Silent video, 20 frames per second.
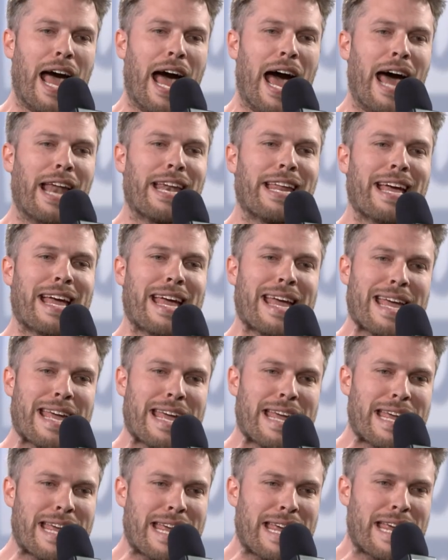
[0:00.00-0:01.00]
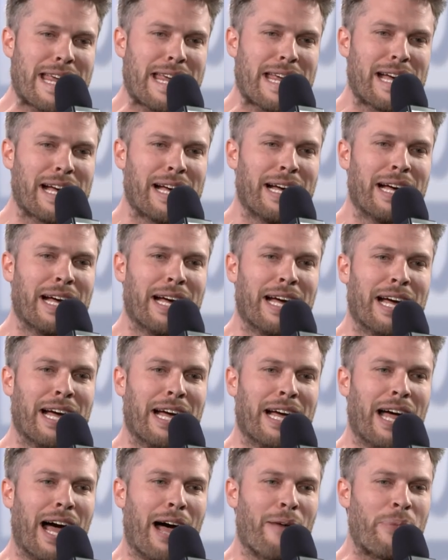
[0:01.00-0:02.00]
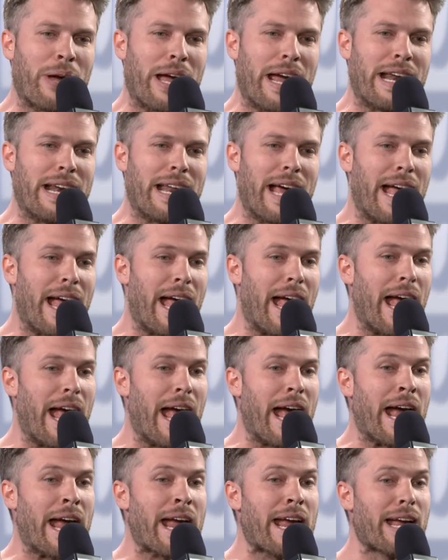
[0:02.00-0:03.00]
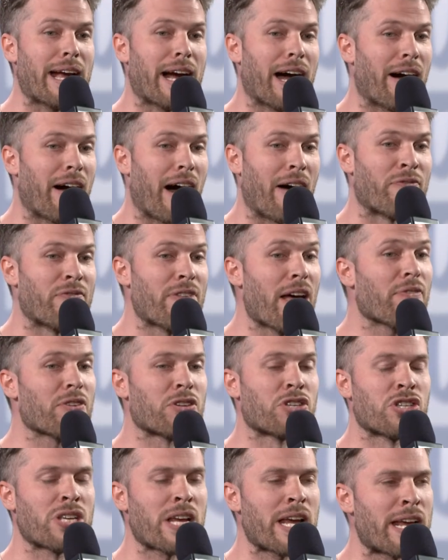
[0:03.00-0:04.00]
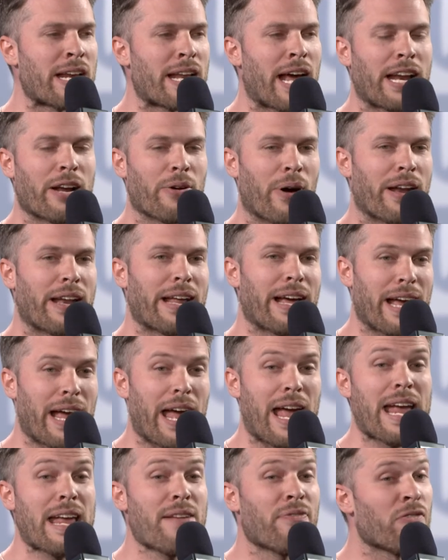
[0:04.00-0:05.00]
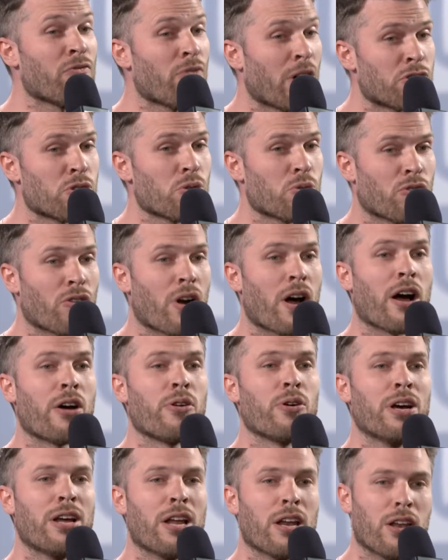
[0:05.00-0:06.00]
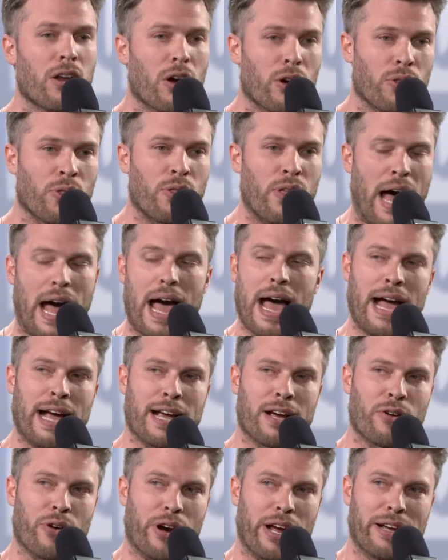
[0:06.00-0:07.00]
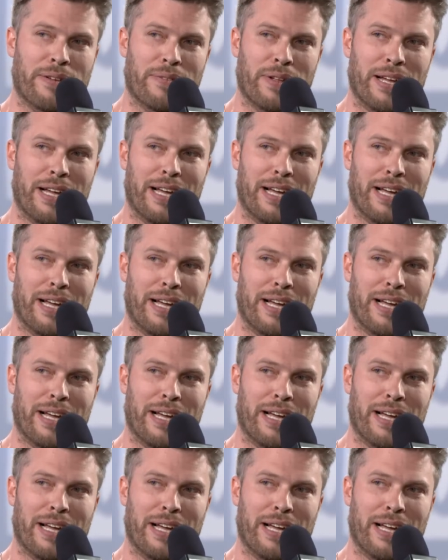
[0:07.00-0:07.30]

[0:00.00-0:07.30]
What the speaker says: And I've never seen anyone, even Russell Crowe, look that angry.